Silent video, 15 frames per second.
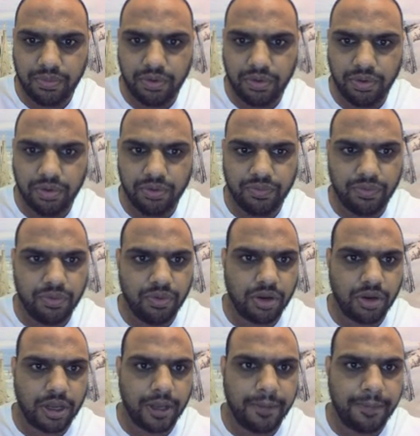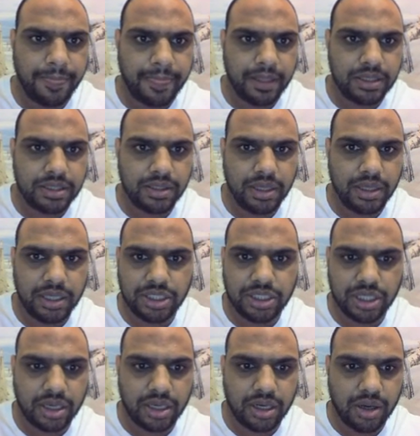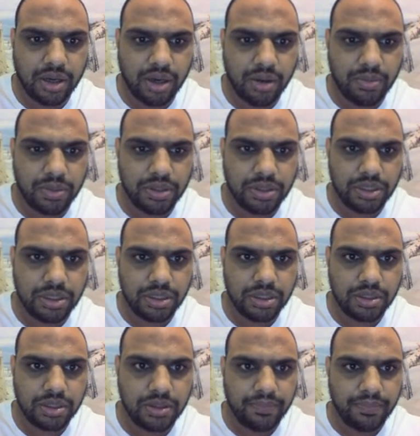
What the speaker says: beautiful. Okay, so let's check it out. How much?